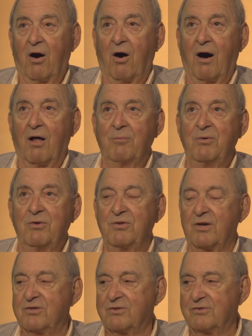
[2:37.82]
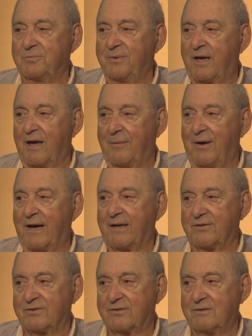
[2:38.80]
All musicians became
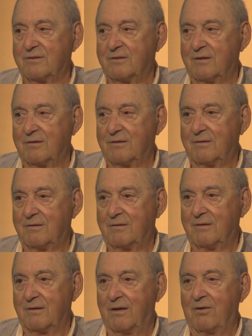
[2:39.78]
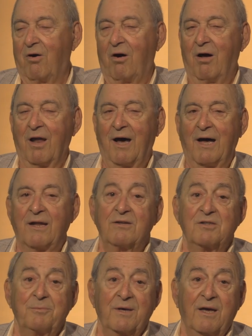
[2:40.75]
artists, and all
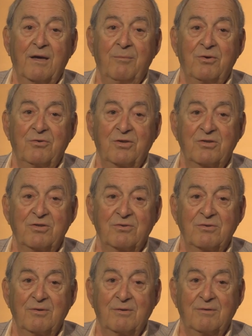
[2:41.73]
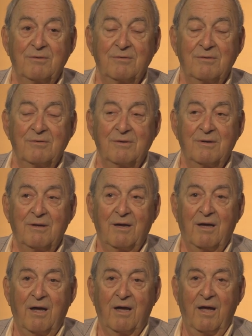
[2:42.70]
artists became musicians. Wow.
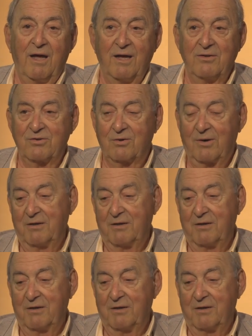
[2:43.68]
And so